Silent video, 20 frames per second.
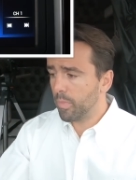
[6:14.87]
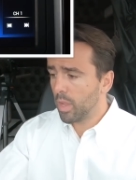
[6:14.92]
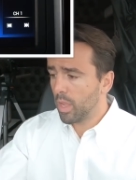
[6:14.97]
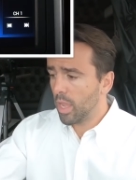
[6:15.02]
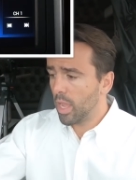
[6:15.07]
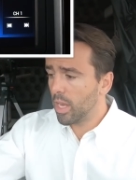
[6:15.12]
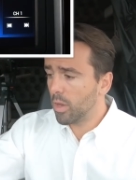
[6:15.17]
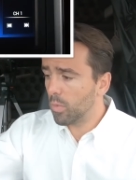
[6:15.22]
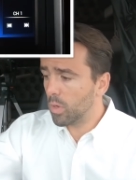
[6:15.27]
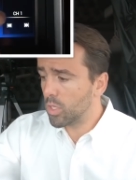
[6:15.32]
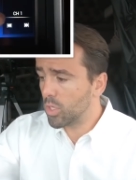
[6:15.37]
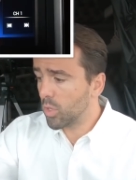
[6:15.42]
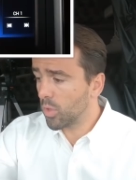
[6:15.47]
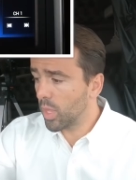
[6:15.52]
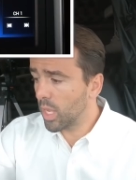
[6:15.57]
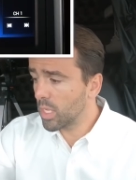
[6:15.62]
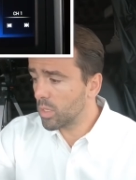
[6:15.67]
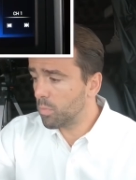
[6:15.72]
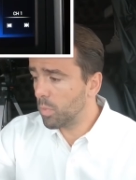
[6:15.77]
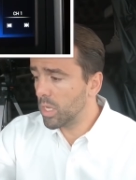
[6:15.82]
anyway, so
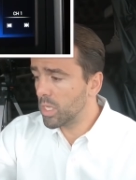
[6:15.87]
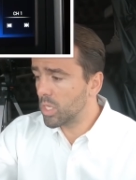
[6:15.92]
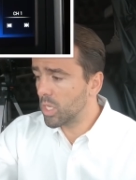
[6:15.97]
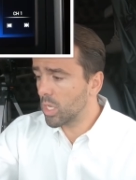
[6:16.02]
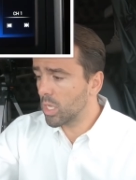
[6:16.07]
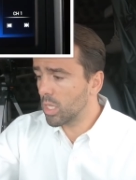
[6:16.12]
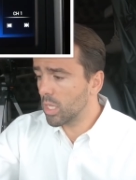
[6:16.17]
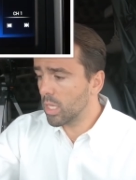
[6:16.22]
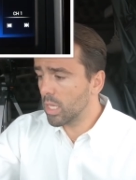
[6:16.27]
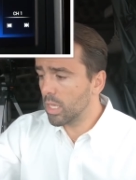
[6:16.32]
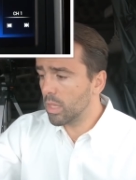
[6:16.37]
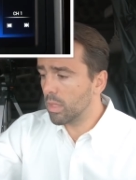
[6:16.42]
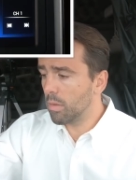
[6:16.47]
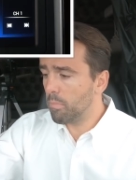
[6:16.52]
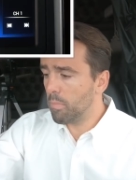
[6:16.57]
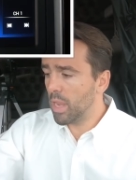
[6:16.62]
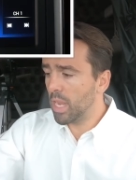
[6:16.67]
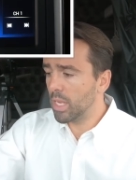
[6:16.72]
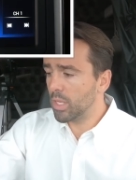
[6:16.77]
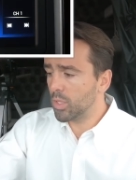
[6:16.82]
that's basically the
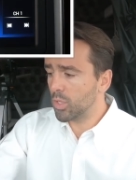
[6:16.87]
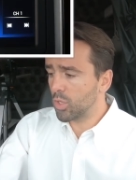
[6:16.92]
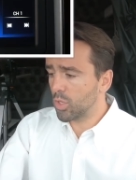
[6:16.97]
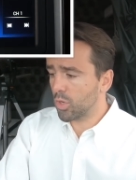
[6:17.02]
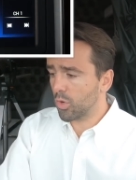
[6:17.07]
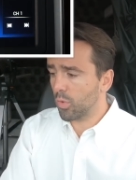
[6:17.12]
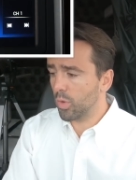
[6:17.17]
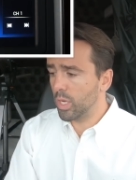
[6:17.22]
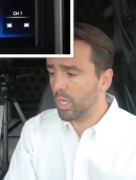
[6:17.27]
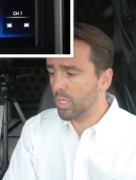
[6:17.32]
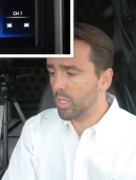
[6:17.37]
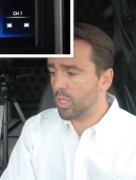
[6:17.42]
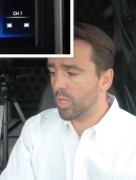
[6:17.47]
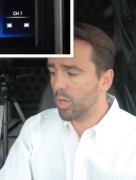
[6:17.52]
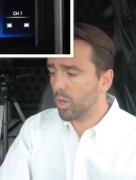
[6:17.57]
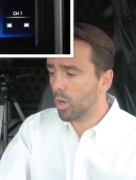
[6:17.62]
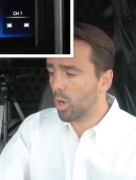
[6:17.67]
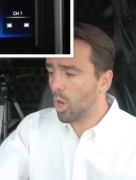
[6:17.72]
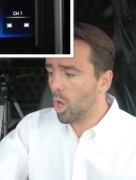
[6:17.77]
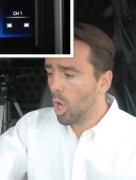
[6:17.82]
main screens
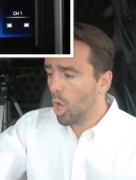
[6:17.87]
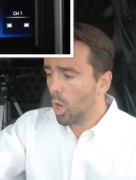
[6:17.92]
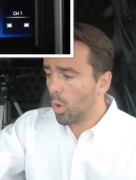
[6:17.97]
here.